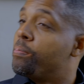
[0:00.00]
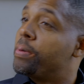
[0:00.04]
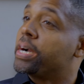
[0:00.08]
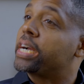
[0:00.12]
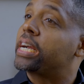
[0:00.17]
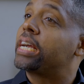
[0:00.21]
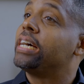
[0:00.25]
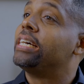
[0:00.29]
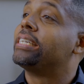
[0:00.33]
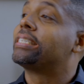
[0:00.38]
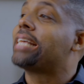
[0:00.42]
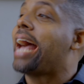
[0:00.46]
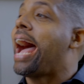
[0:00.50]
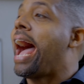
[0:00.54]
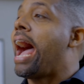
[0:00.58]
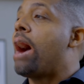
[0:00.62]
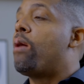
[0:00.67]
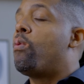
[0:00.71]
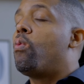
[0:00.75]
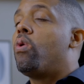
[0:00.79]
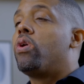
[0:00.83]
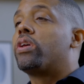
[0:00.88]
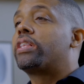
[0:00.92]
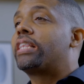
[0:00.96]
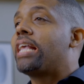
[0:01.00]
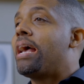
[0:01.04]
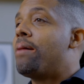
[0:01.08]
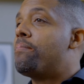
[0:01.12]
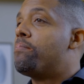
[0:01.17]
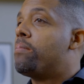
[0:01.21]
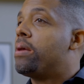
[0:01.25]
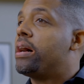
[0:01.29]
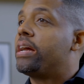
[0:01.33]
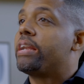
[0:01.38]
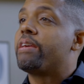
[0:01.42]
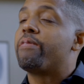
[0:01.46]
because I want that
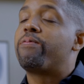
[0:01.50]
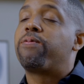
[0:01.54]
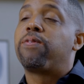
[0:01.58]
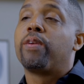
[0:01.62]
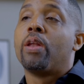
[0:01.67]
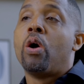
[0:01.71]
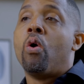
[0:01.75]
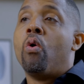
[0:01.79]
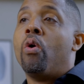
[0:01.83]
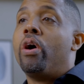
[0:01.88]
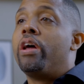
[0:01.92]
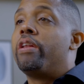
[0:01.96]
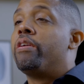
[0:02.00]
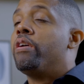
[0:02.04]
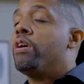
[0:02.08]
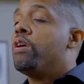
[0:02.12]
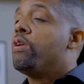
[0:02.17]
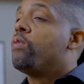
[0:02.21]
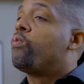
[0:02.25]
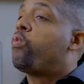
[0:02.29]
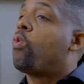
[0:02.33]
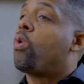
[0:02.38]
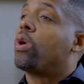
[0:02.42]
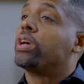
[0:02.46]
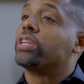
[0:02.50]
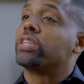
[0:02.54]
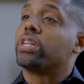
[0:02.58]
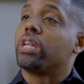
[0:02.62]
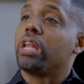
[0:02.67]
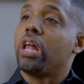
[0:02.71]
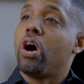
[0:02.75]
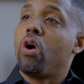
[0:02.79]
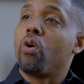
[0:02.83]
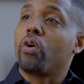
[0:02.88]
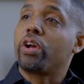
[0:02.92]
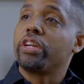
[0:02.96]
money flowing for as
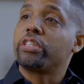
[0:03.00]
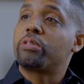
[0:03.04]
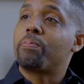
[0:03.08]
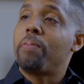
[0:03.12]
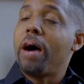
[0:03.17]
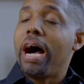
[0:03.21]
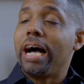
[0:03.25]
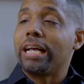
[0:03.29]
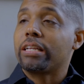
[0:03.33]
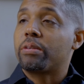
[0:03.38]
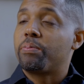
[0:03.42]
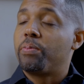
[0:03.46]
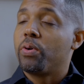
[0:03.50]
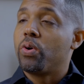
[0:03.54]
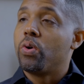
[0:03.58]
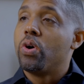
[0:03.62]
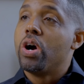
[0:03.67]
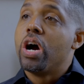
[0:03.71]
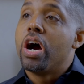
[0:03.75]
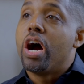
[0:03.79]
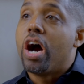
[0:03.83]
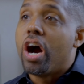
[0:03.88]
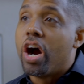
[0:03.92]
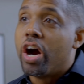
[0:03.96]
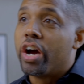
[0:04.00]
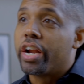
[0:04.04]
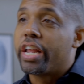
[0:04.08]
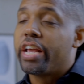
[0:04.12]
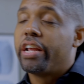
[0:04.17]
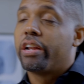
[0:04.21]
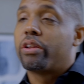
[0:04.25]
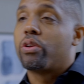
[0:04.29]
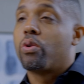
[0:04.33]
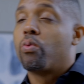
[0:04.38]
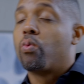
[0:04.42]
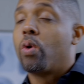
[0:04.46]
long as possible,
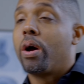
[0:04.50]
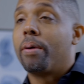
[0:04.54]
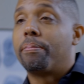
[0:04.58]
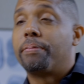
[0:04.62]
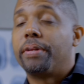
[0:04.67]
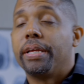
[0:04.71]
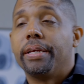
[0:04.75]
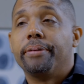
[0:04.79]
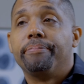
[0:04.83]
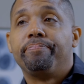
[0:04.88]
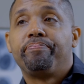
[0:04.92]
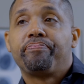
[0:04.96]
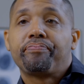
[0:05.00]
uninterrupted.